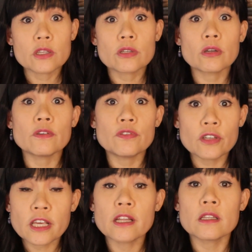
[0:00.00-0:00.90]
So if
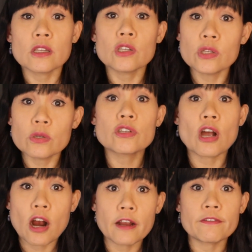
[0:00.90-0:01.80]
you can use
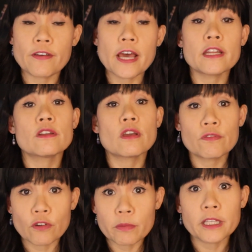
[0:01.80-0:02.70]
hard fat in
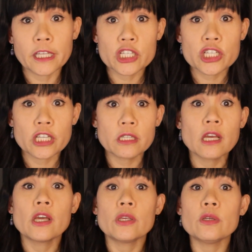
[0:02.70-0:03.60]
your formulation,